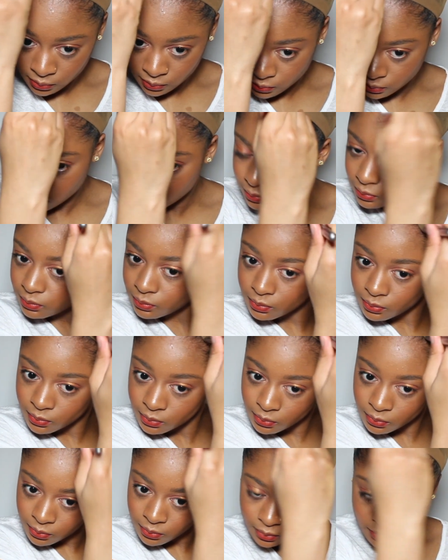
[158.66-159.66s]
And
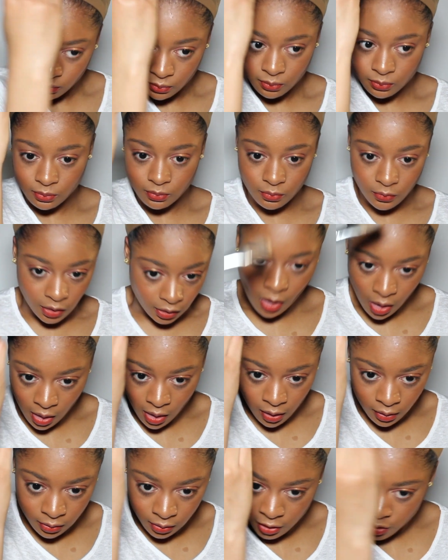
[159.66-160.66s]
now I'm just going to be
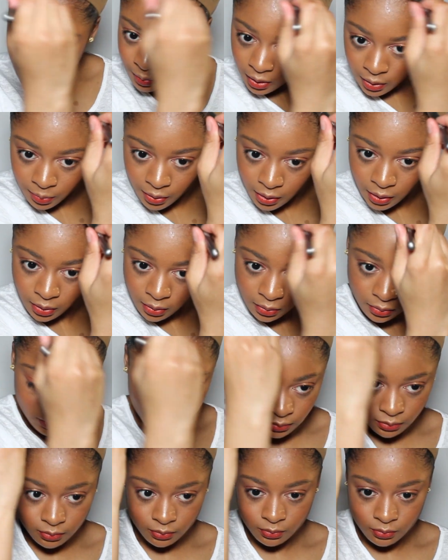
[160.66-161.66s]
using my
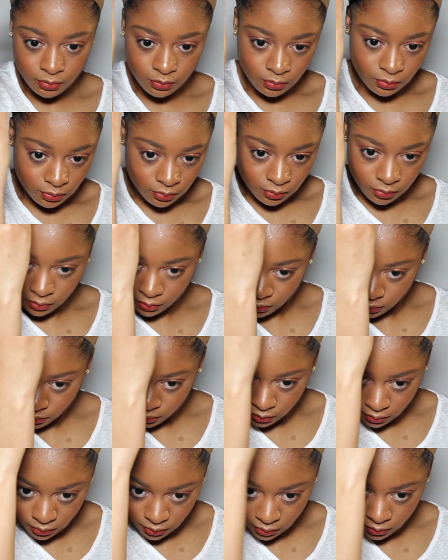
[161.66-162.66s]
foundation brush,
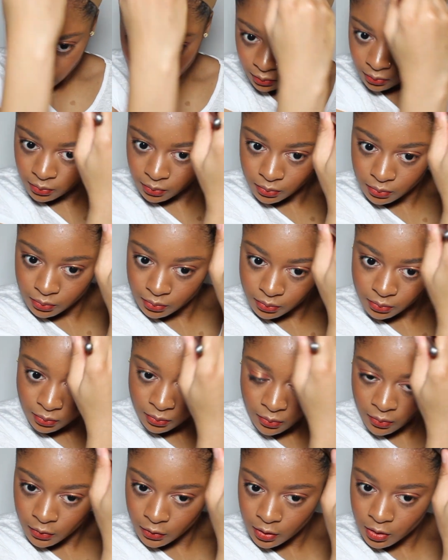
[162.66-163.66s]
and I used the
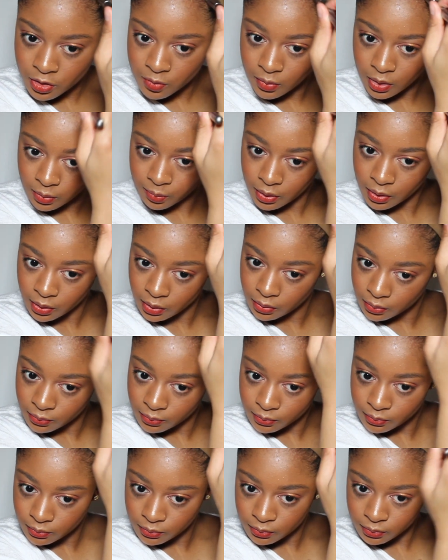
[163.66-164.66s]
leftover foundation
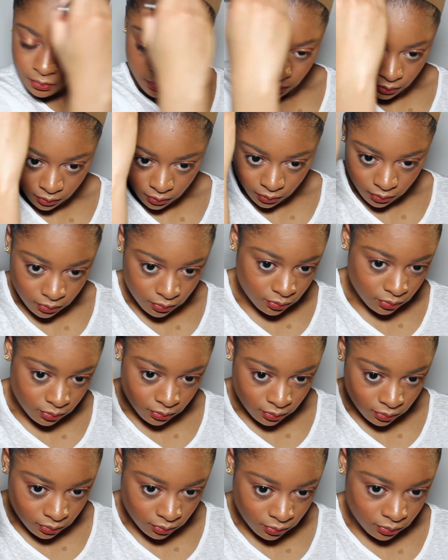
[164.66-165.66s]
to put that
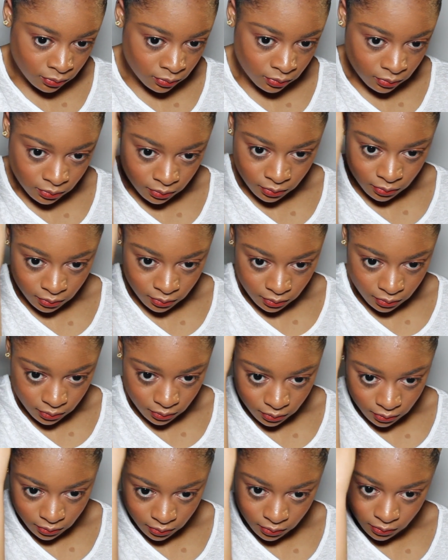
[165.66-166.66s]
on
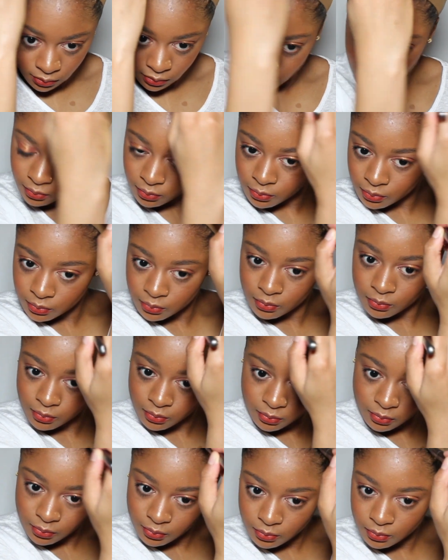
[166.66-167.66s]

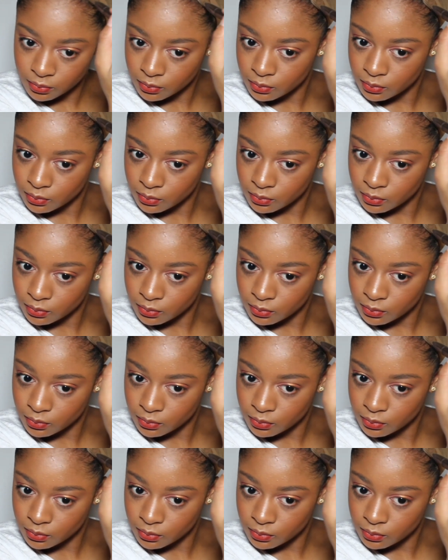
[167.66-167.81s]
my